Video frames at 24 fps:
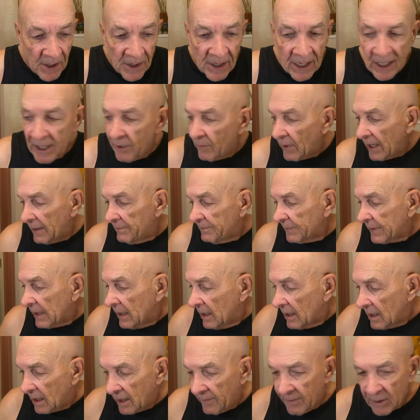Anyway,
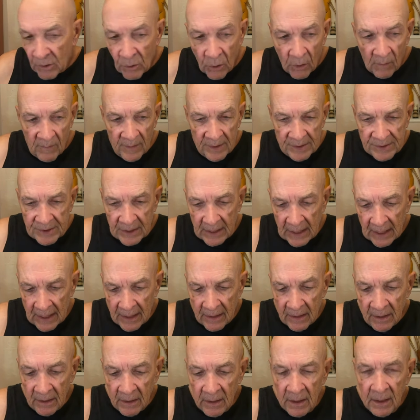let me go over this
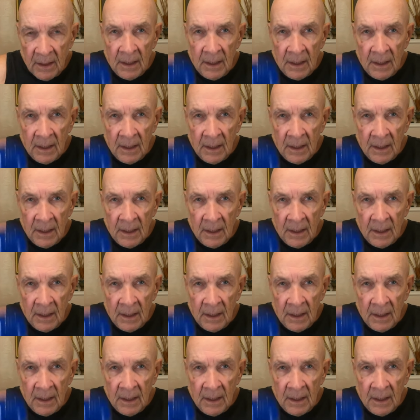again.